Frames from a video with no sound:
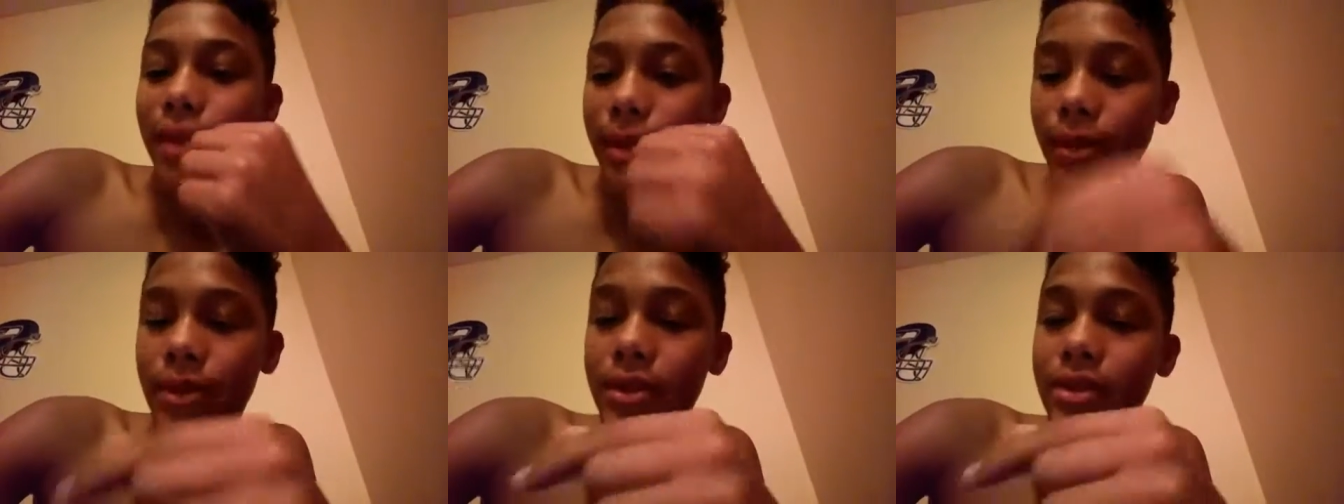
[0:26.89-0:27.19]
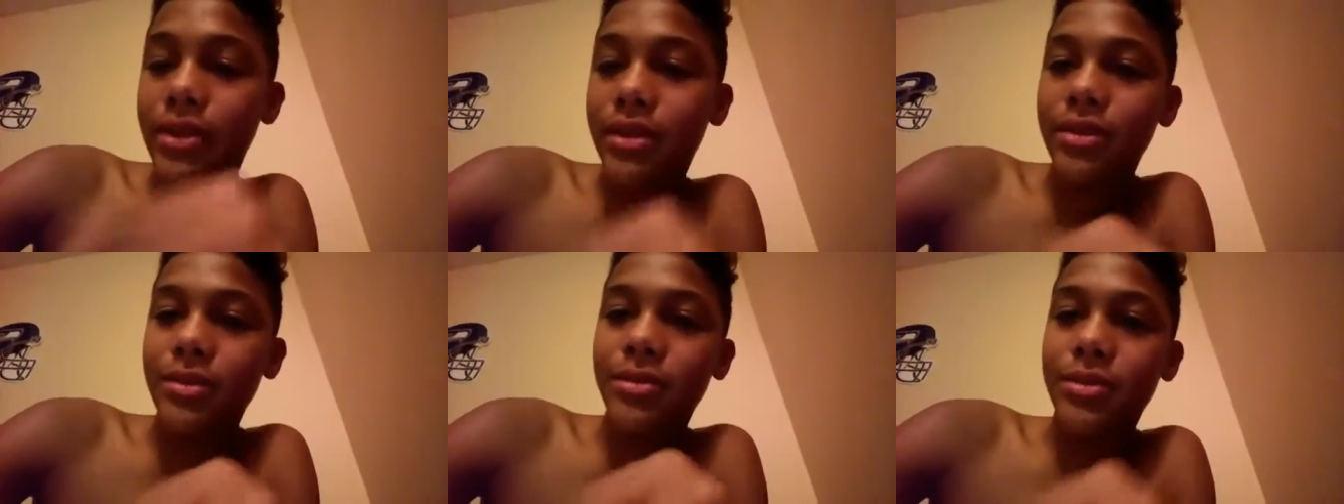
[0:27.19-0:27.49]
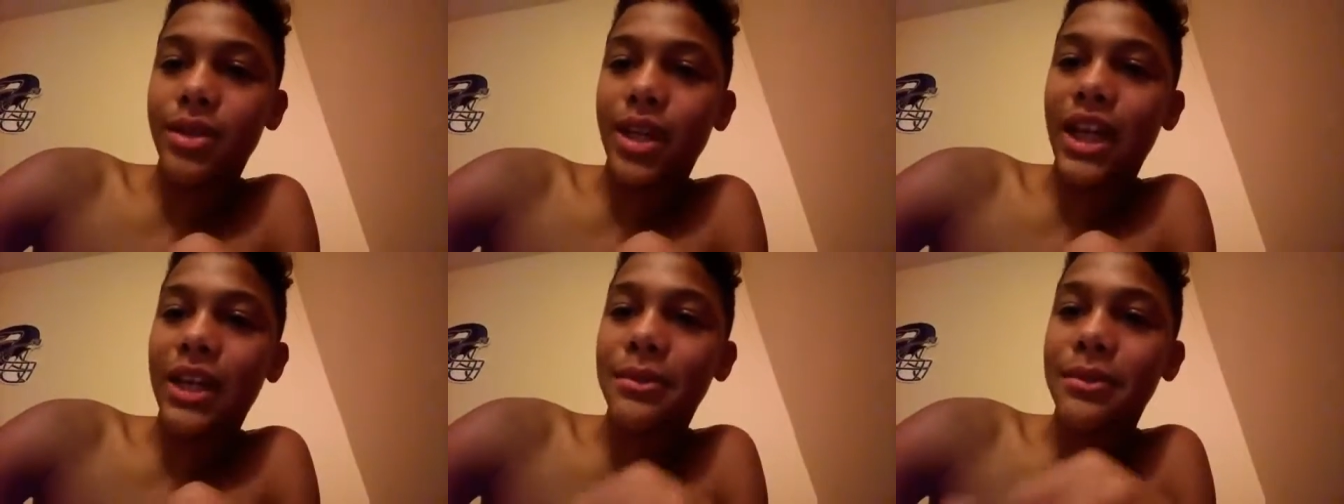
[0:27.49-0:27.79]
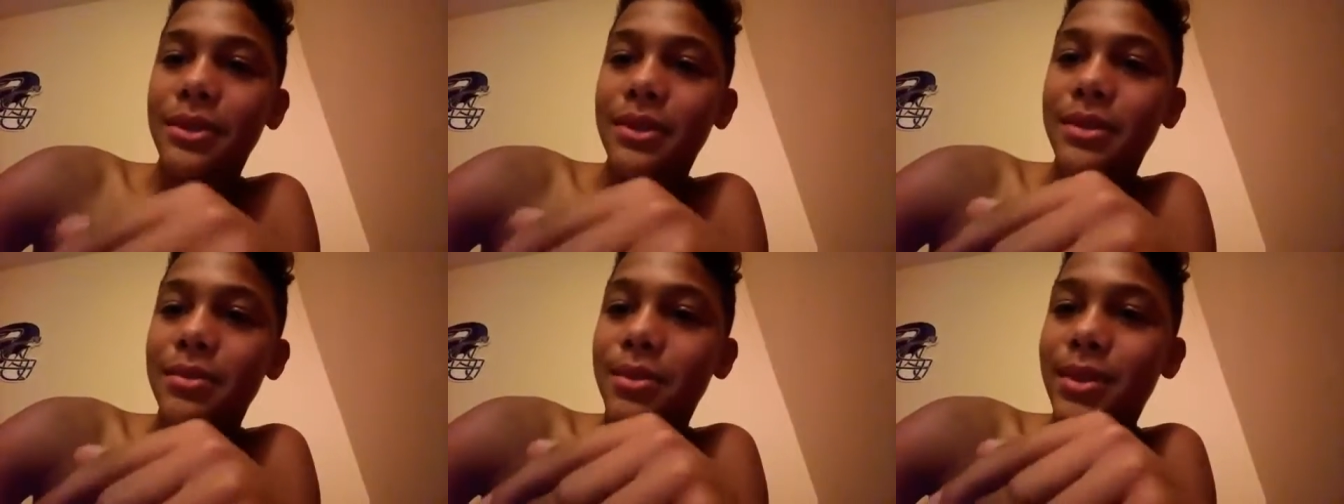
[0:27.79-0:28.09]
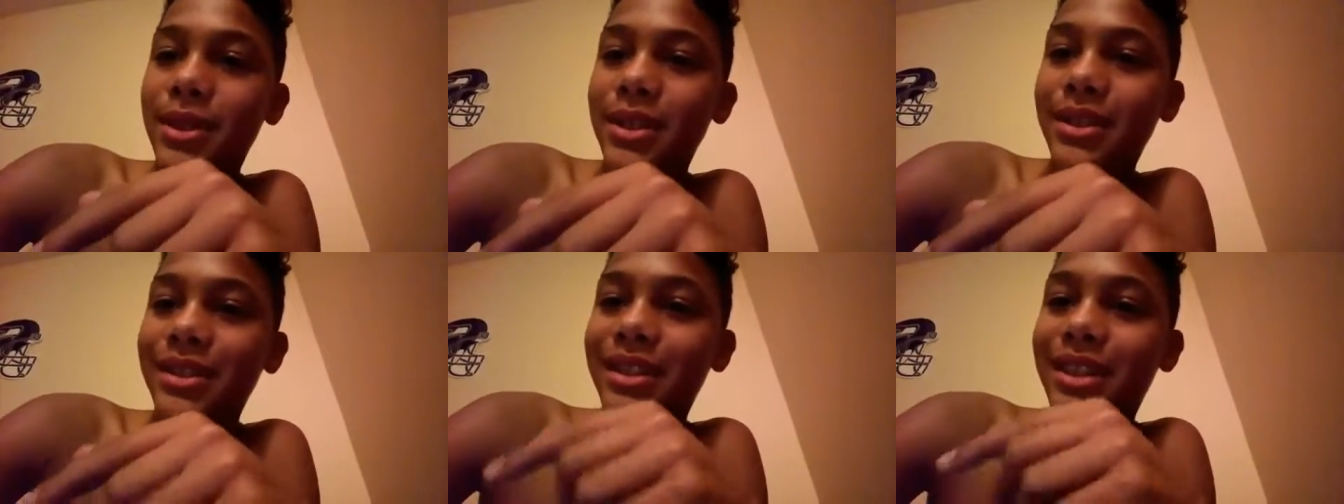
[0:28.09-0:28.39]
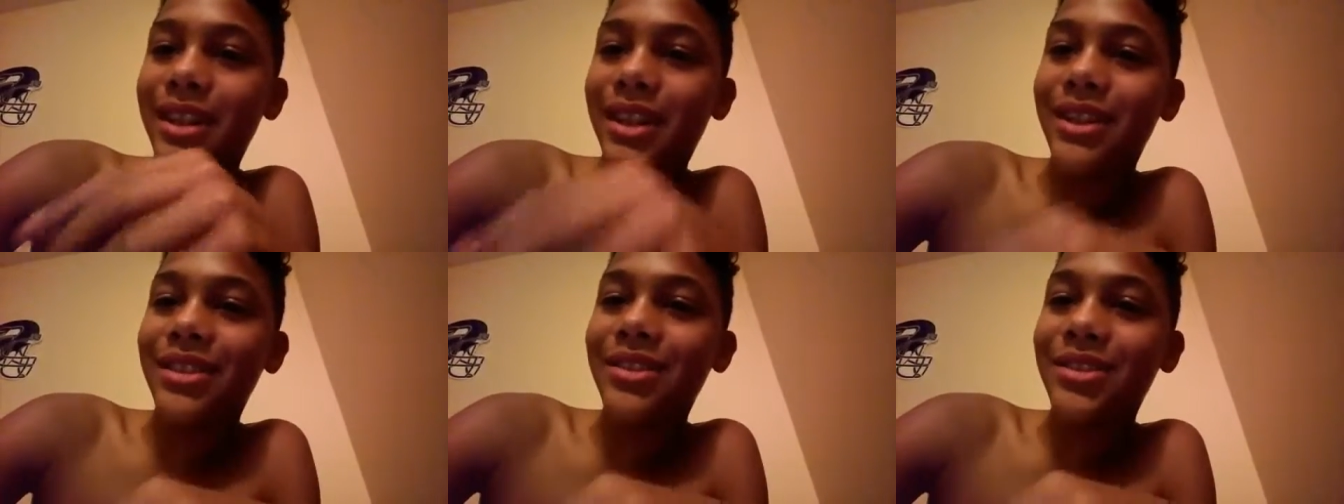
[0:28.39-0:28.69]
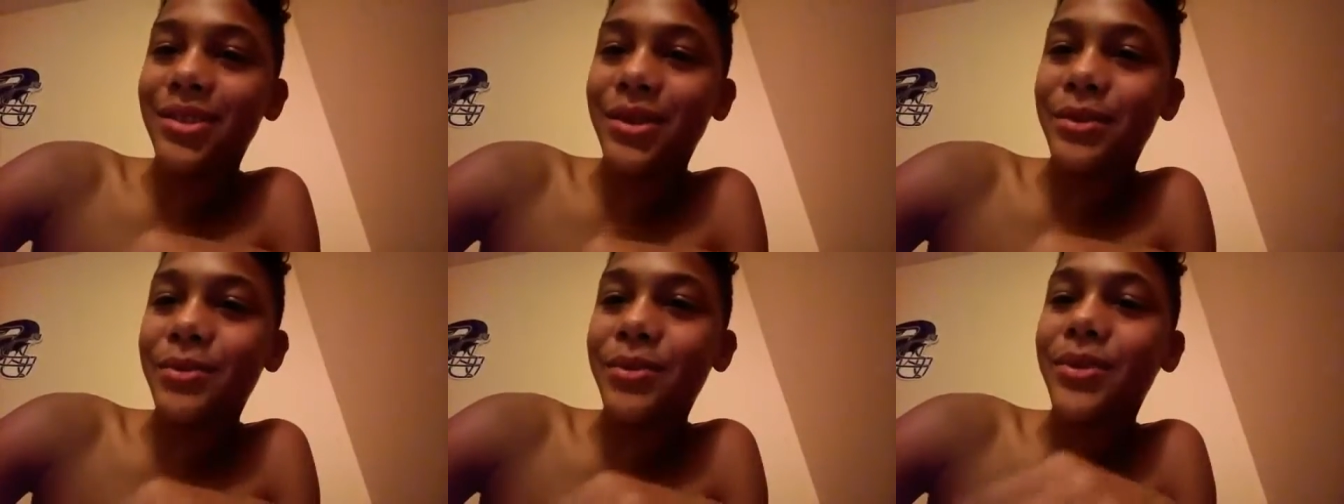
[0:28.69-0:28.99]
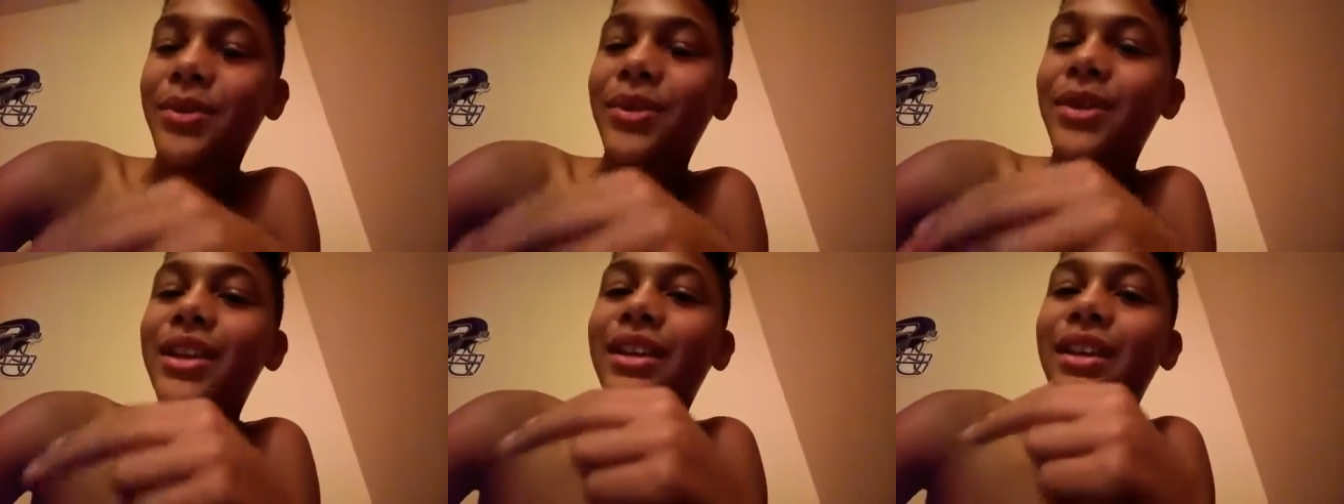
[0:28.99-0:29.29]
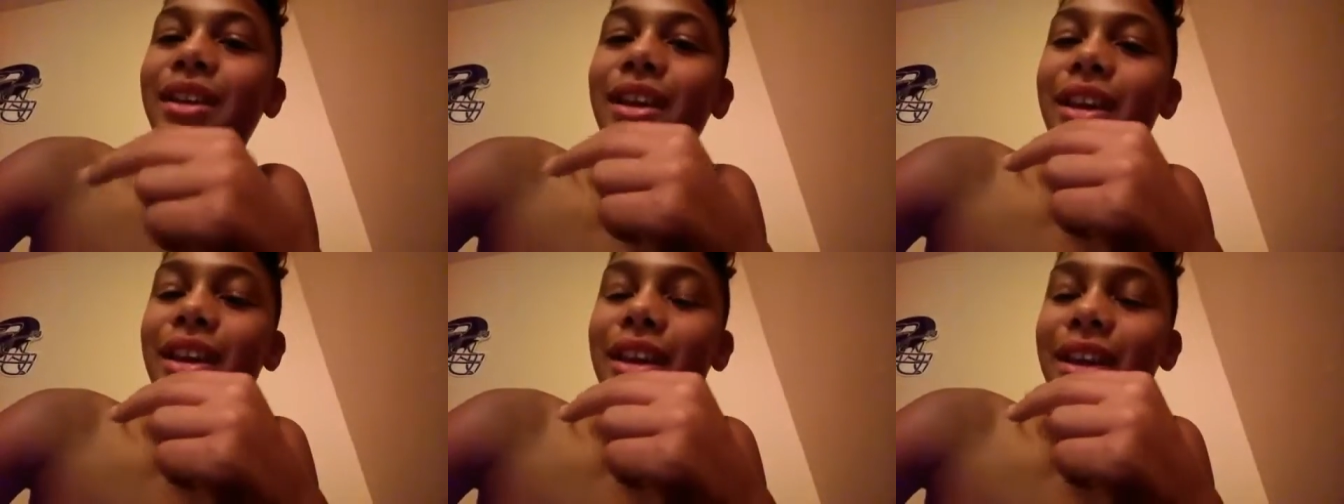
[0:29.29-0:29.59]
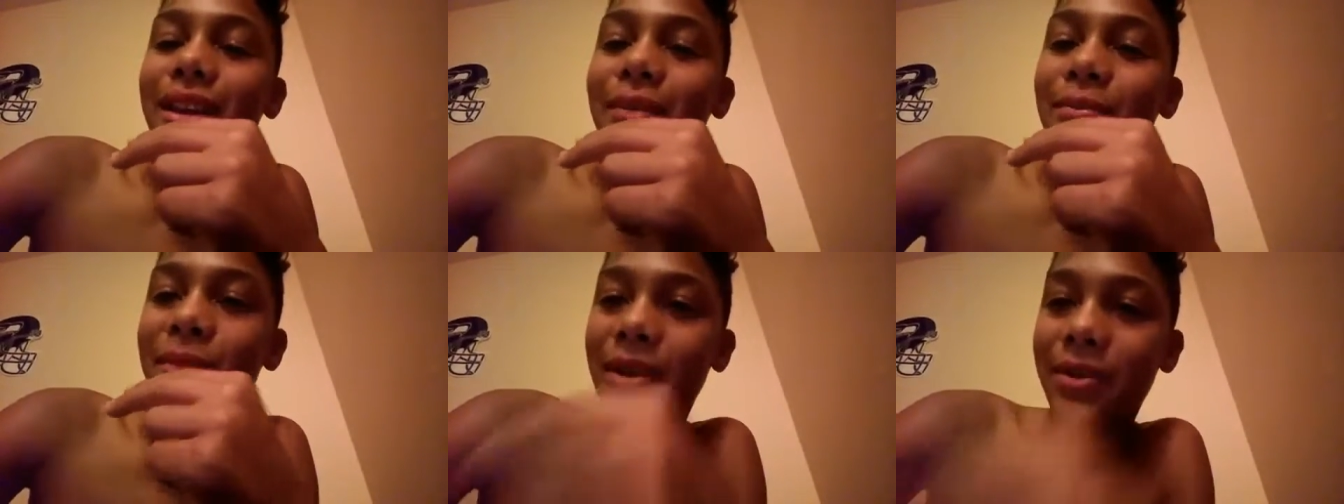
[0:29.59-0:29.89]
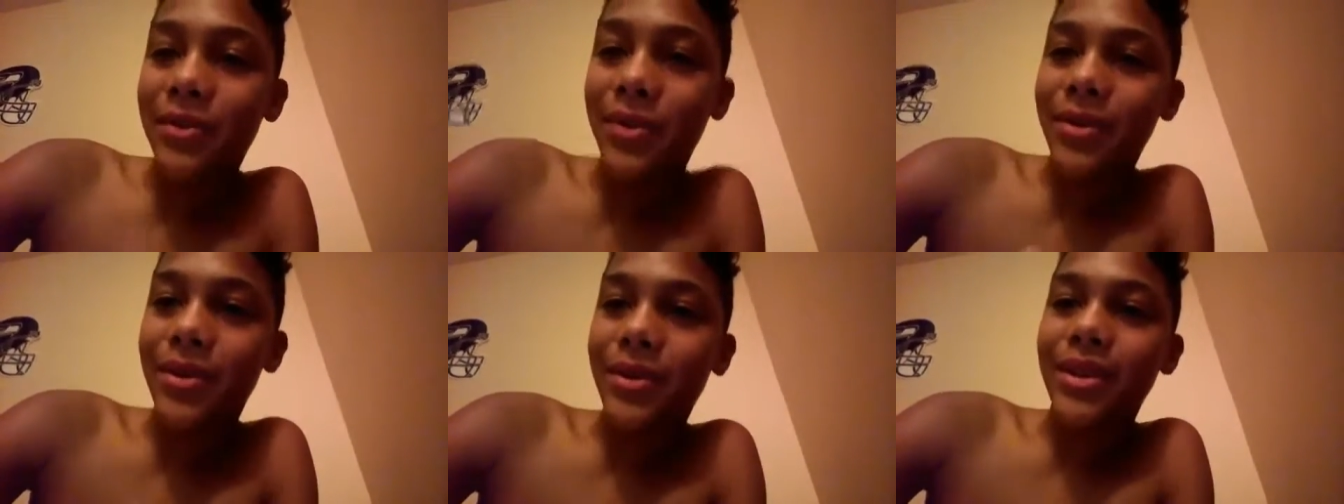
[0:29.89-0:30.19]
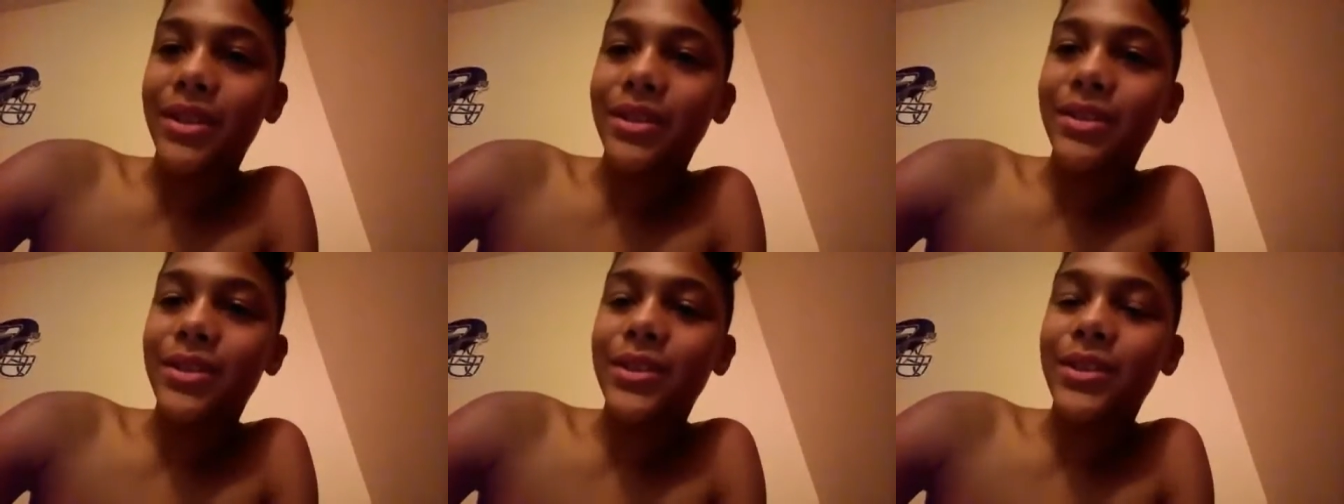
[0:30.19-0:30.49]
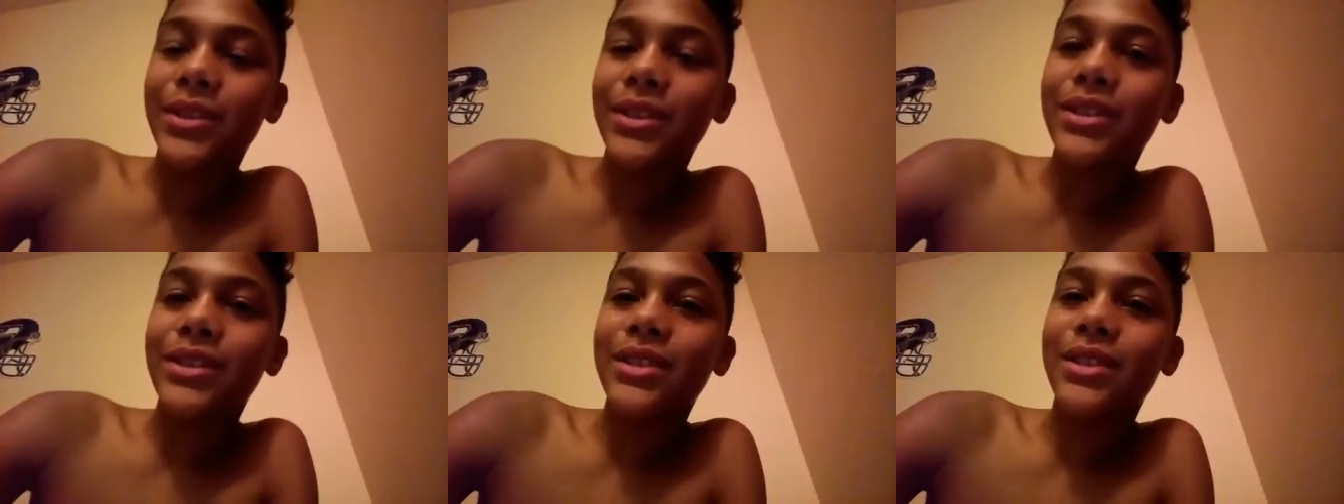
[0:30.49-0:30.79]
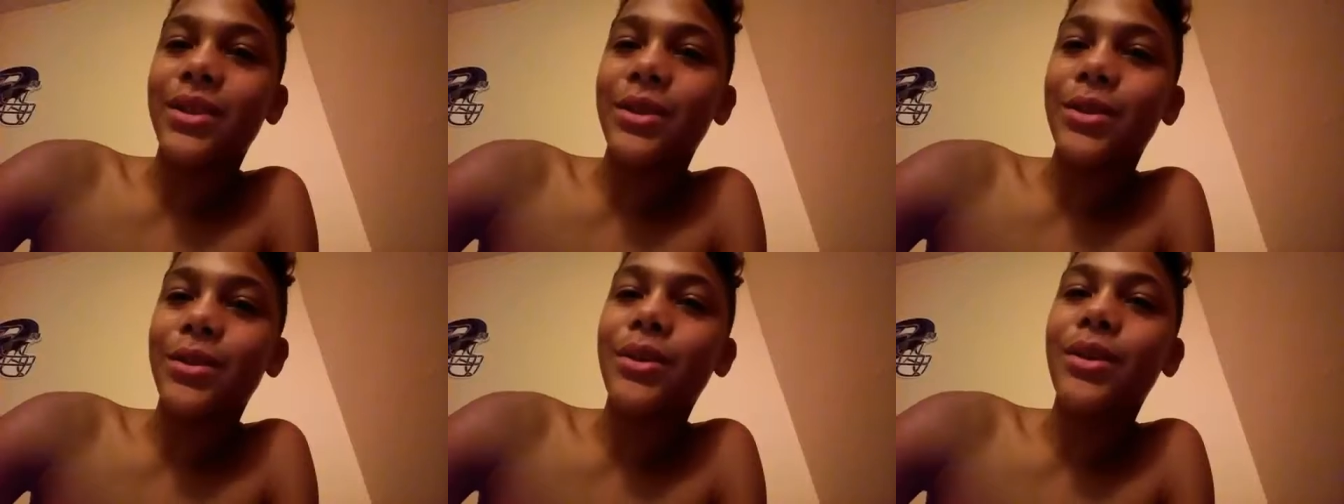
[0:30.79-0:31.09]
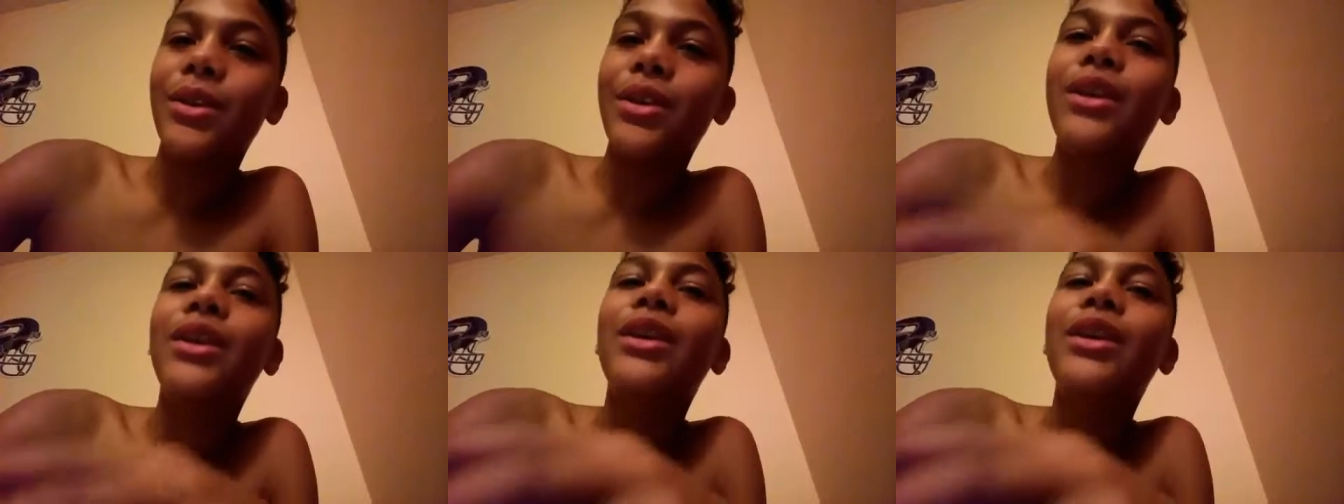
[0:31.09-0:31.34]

30 subscribers is because I got in trouble, and my phone got took, so